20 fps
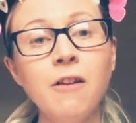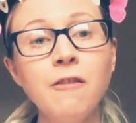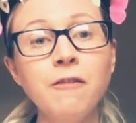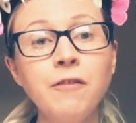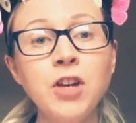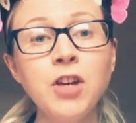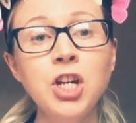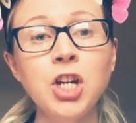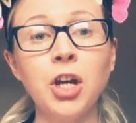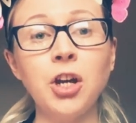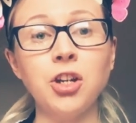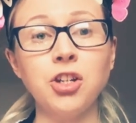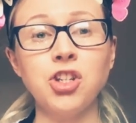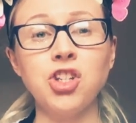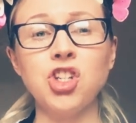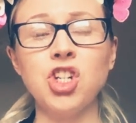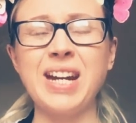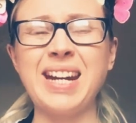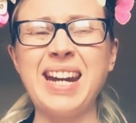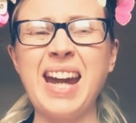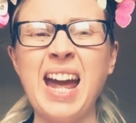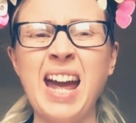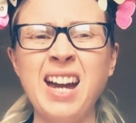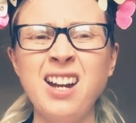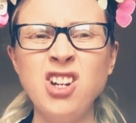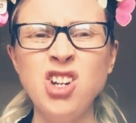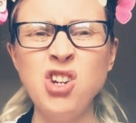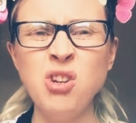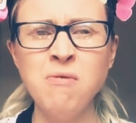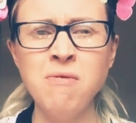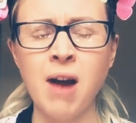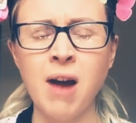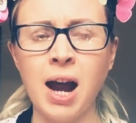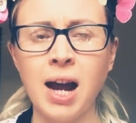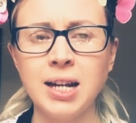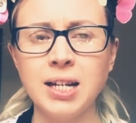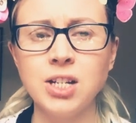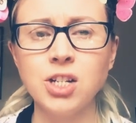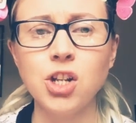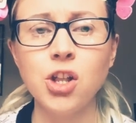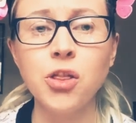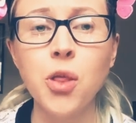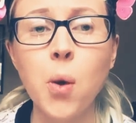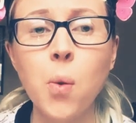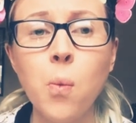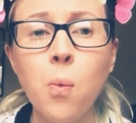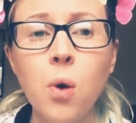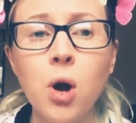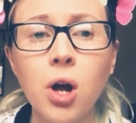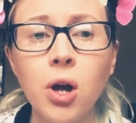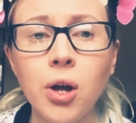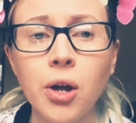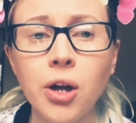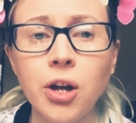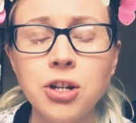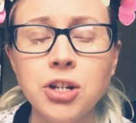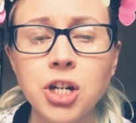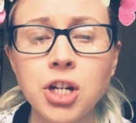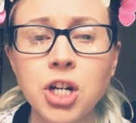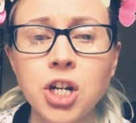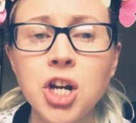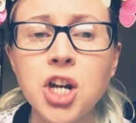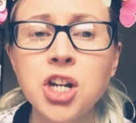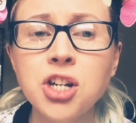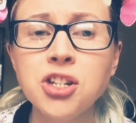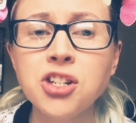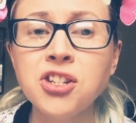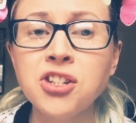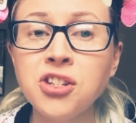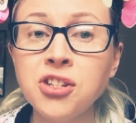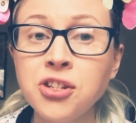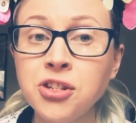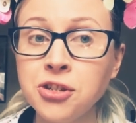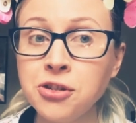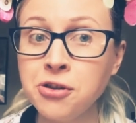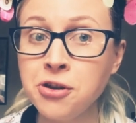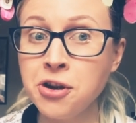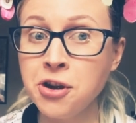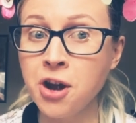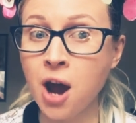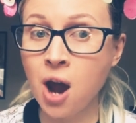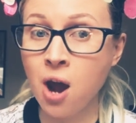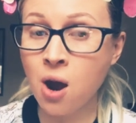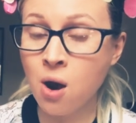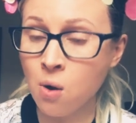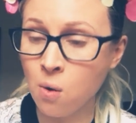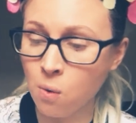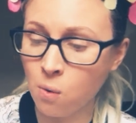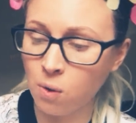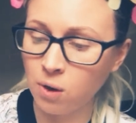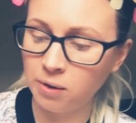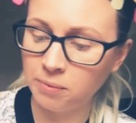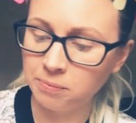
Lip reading: First, can you write the word snow?